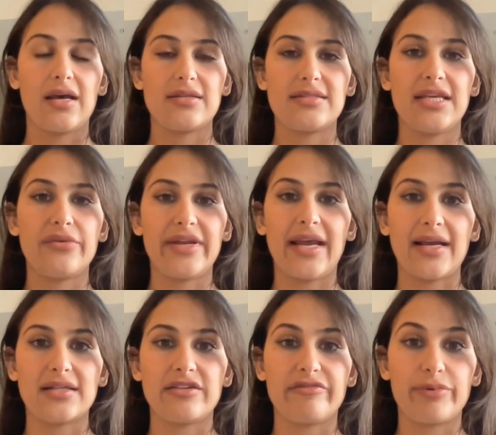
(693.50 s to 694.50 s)
C
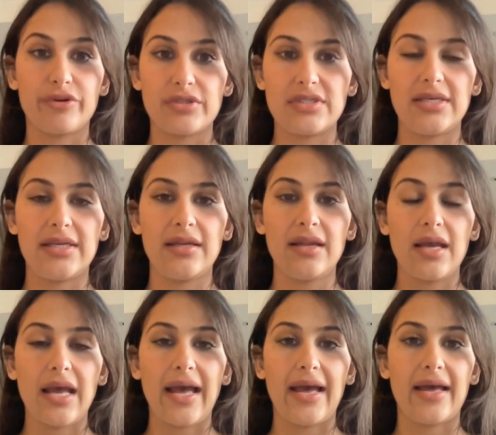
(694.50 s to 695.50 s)
reactive protein.
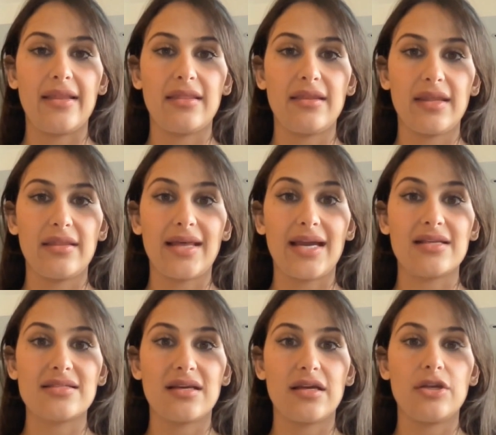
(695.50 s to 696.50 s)
And that
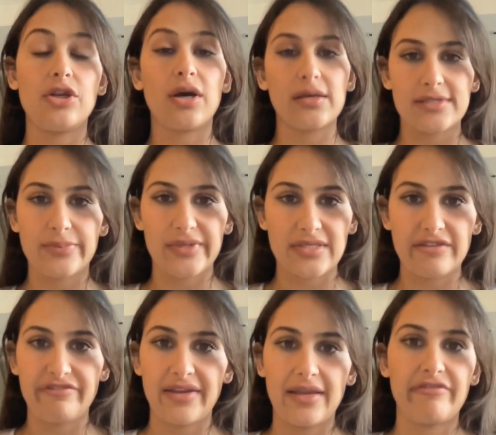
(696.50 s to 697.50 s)
is a
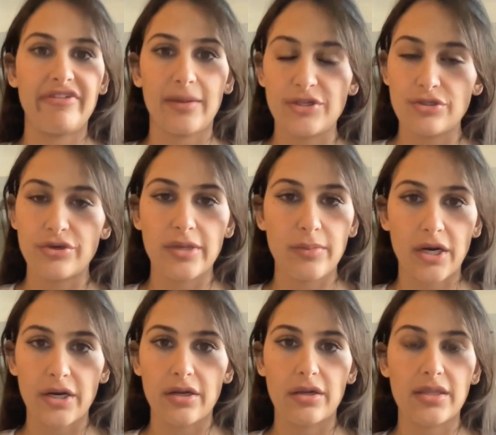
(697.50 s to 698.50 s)
non-specific inflammatory
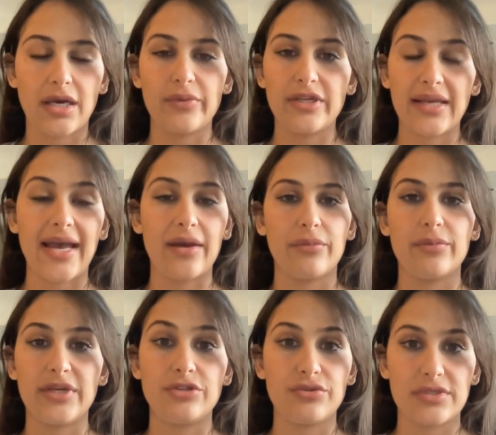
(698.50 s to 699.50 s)
marker that
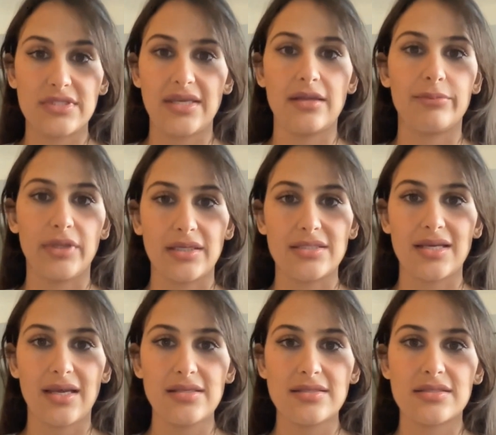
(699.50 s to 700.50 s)
we do see in blood
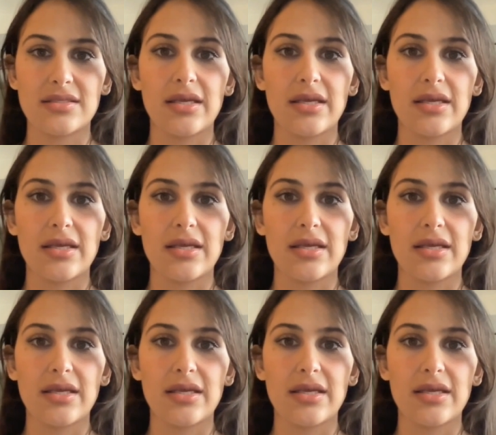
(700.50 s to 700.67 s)
tests.